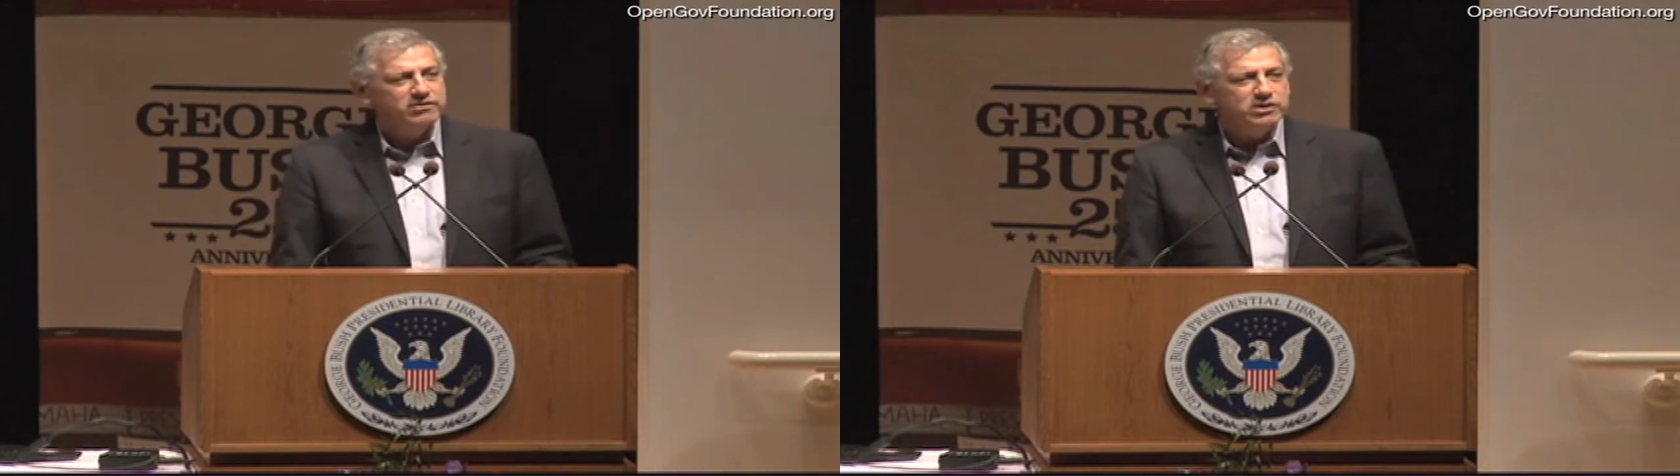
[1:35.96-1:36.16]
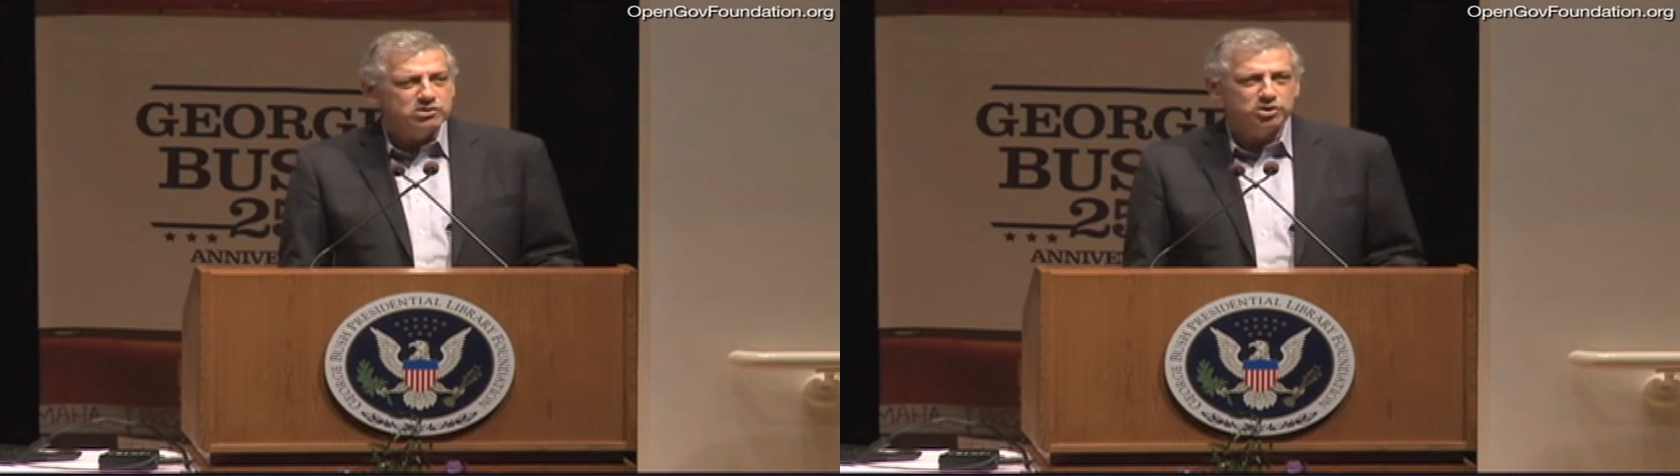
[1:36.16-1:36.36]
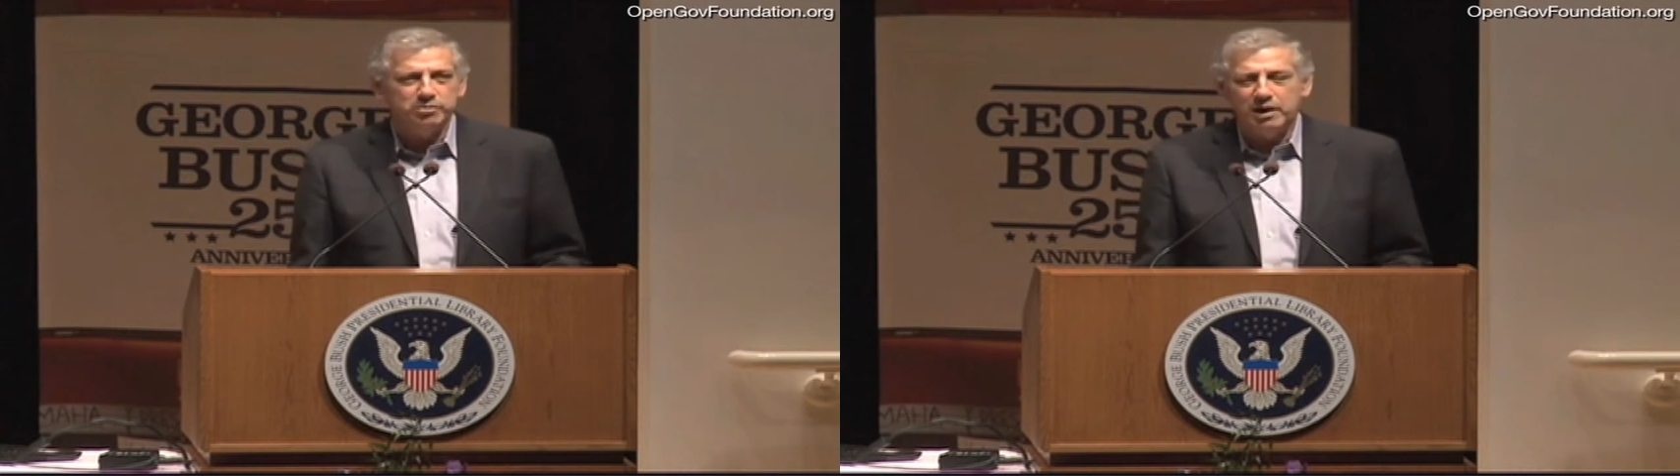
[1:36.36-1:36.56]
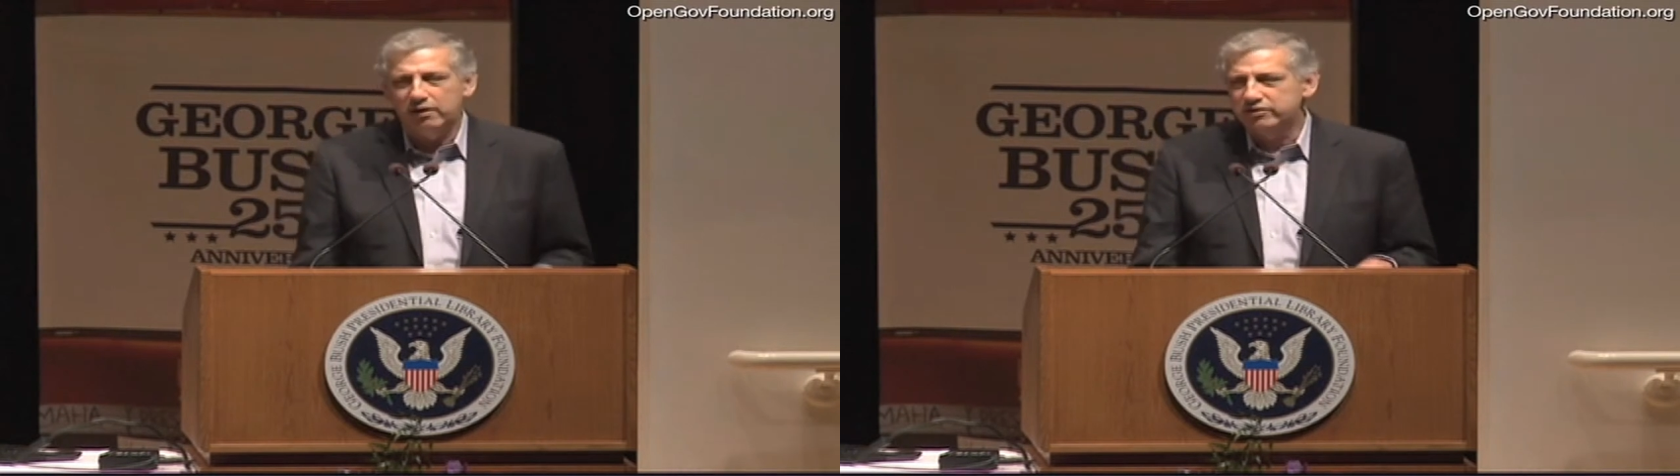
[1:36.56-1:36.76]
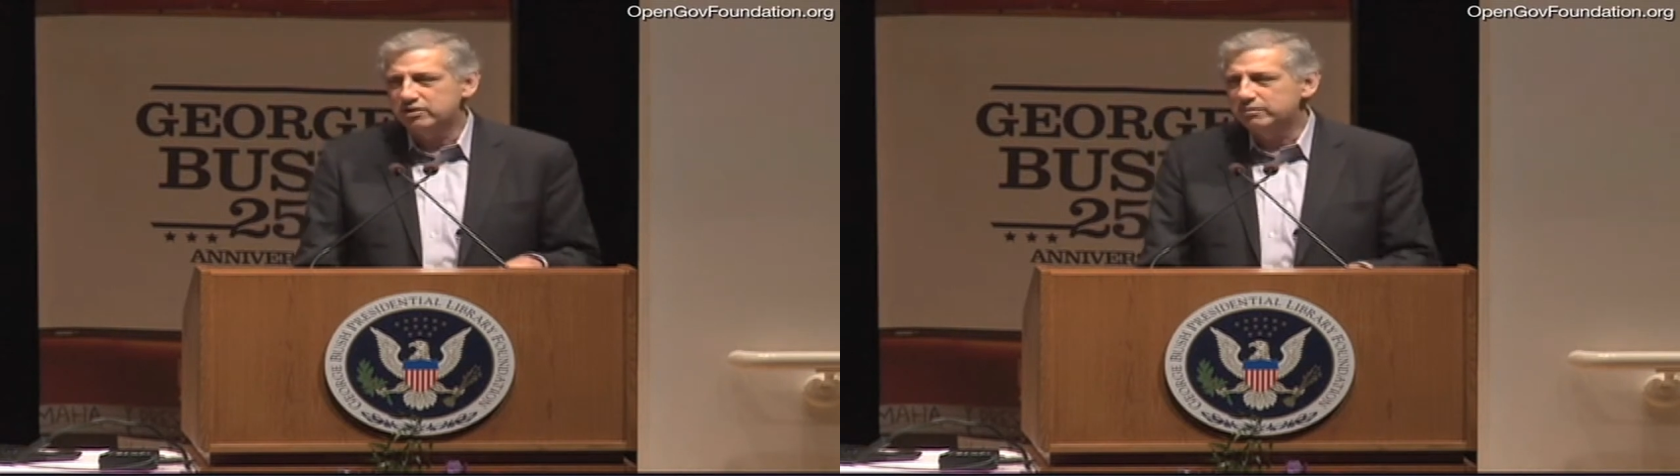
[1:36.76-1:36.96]
future
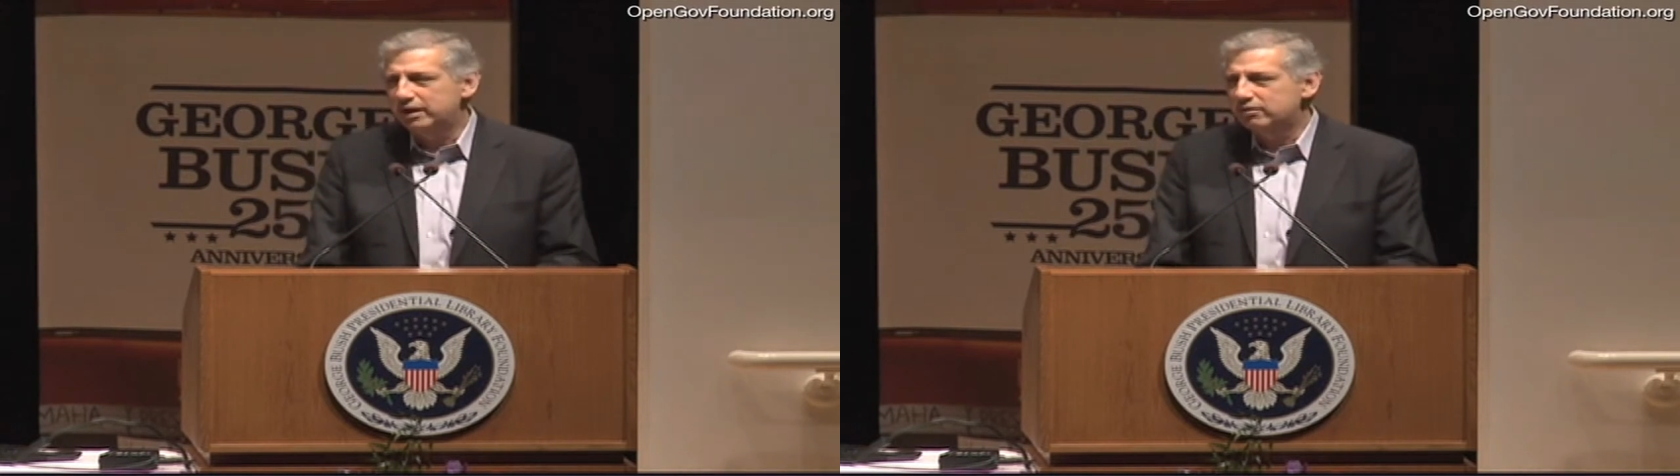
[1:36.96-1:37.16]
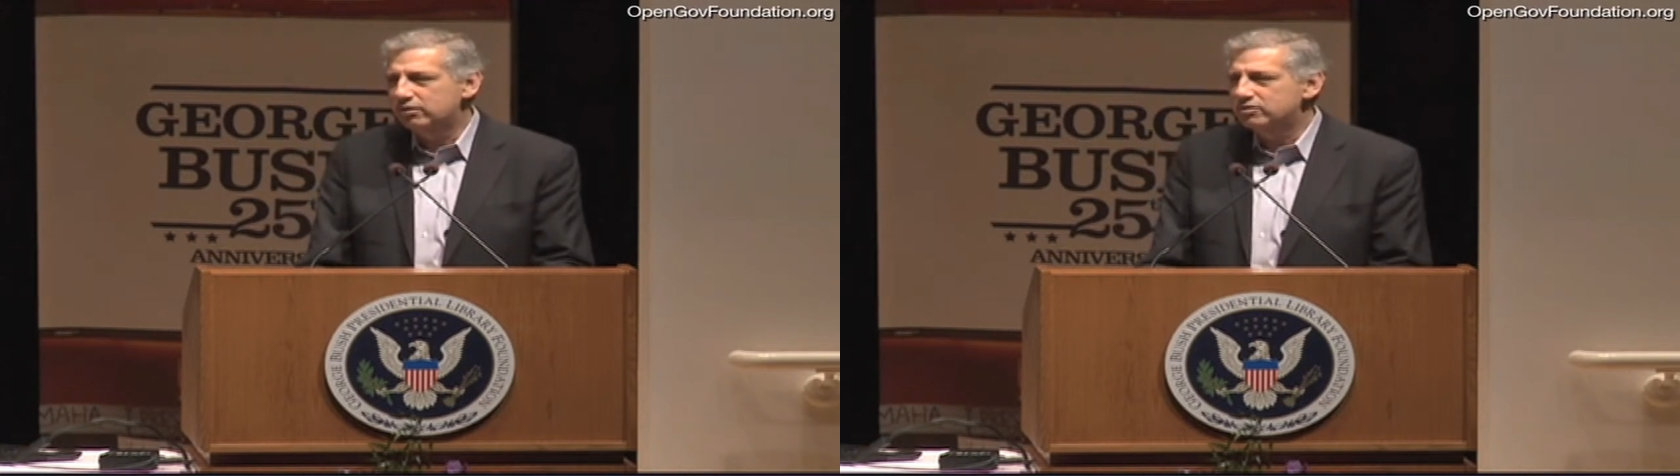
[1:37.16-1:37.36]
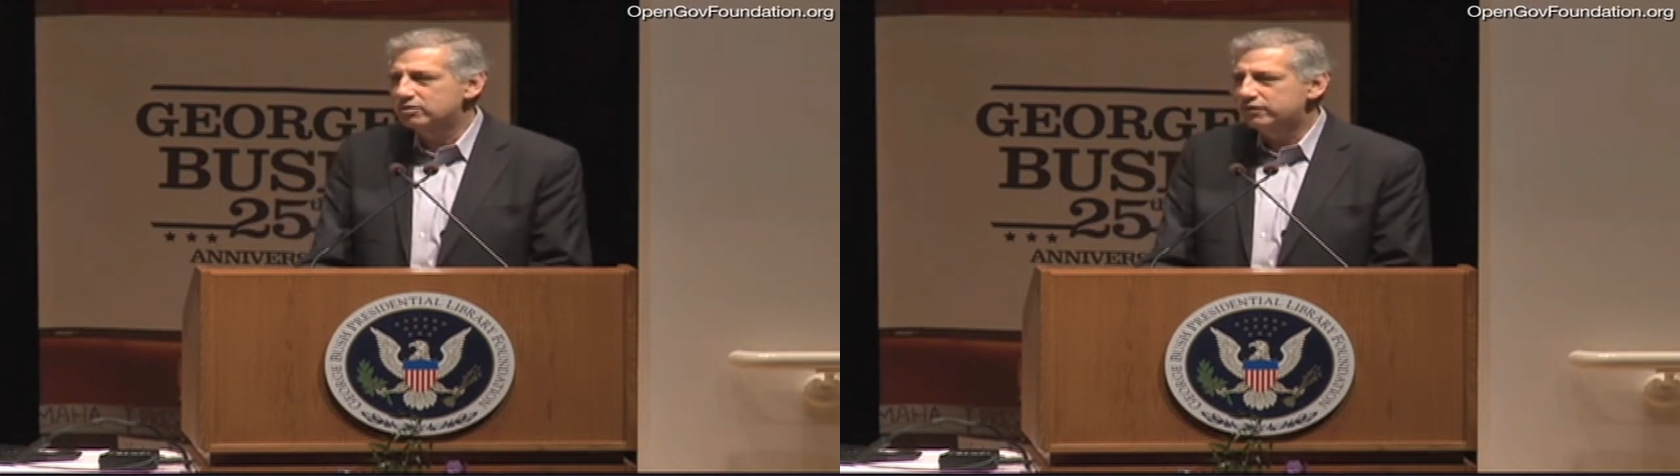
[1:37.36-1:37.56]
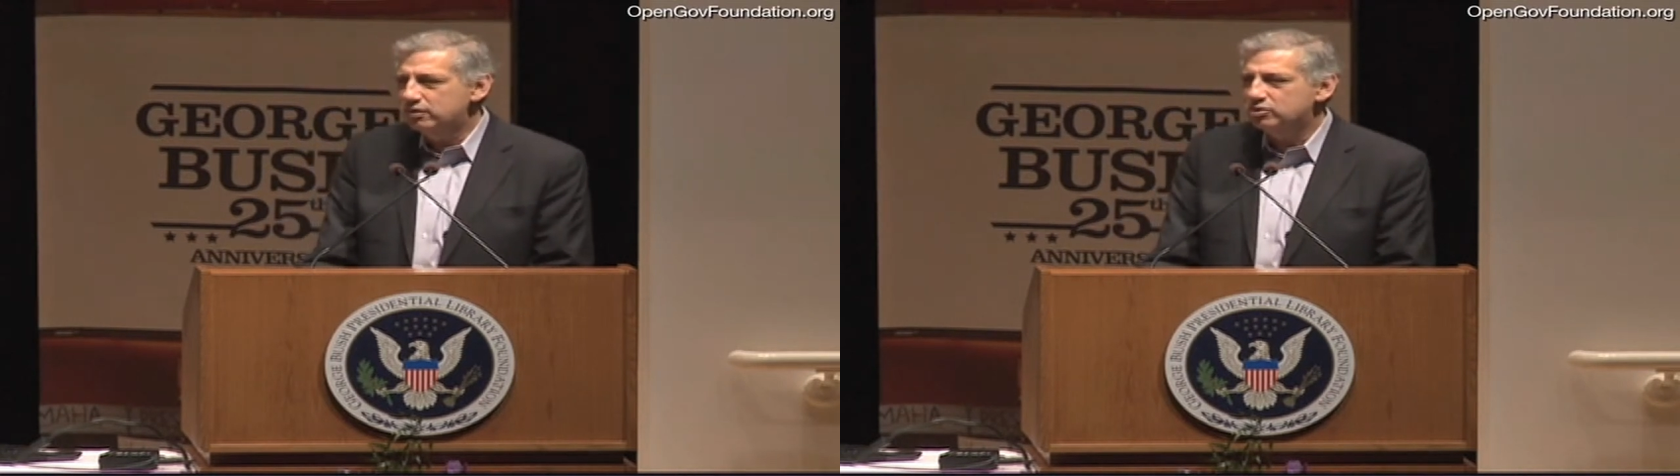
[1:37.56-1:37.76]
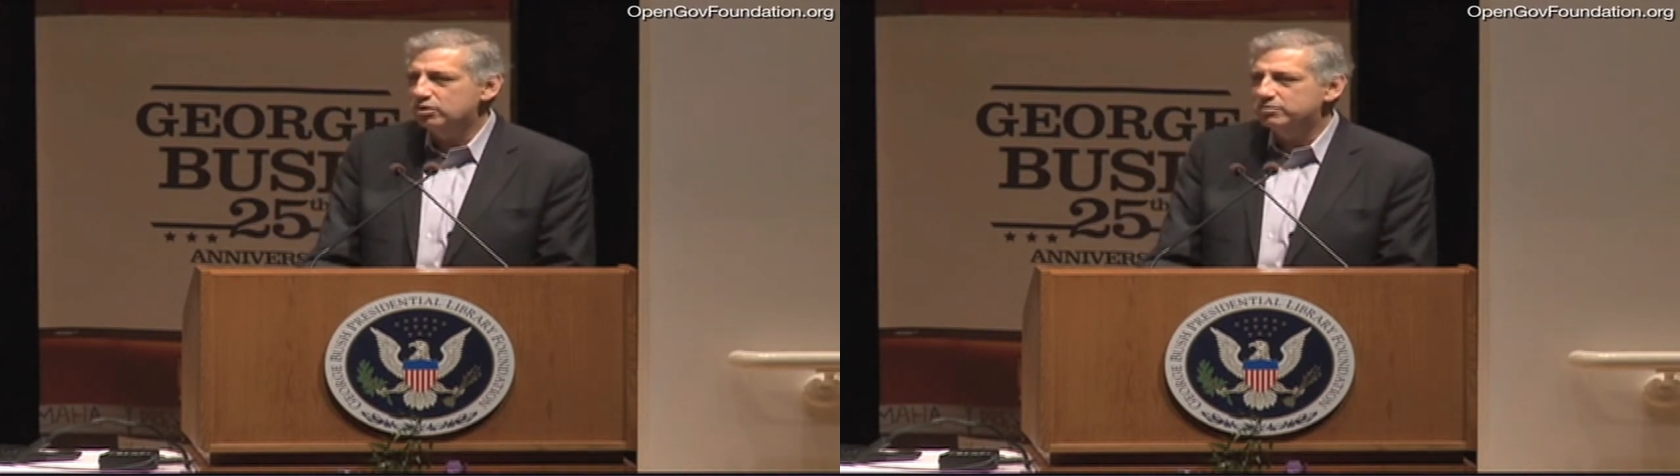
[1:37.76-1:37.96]
policymakers and future